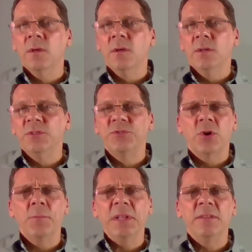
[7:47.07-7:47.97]

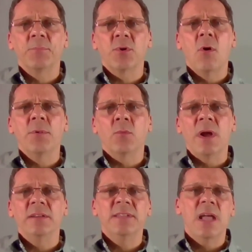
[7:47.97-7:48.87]
Determining the appropriate way
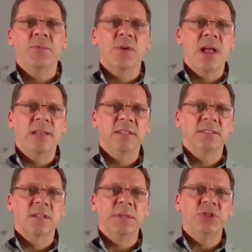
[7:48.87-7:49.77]
to tap your assets
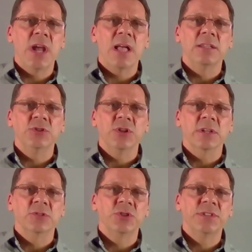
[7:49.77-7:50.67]
can be challenging
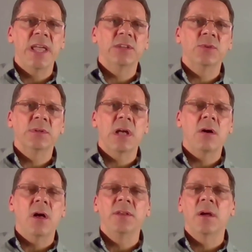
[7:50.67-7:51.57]
and should take into
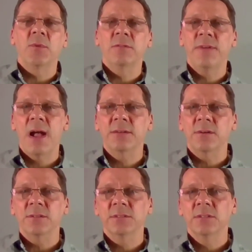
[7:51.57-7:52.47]
account a number of
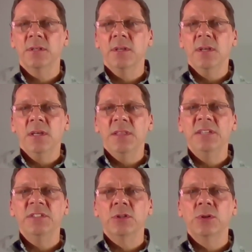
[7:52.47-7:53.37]
factors. These
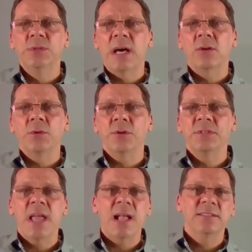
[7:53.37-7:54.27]
include not only your
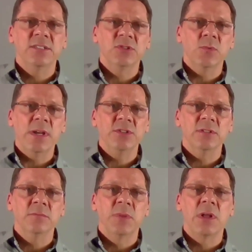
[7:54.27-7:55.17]
tax
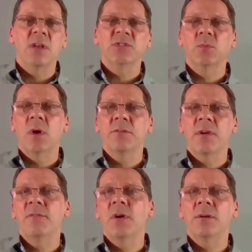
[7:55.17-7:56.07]
situation, but also whether you
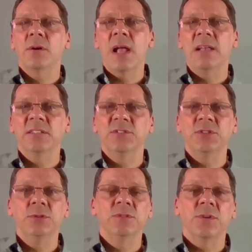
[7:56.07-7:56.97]
have other assets to
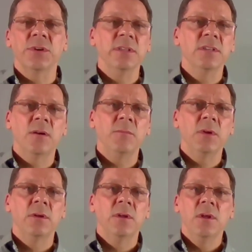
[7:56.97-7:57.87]
use for income,
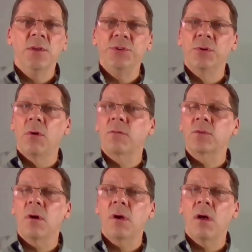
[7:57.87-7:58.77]
your
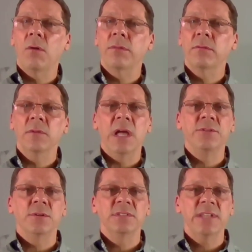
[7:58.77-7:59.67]
overall health, and
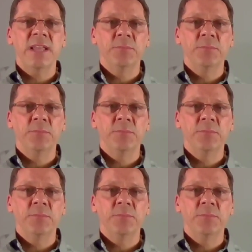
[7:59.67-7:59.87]
your estate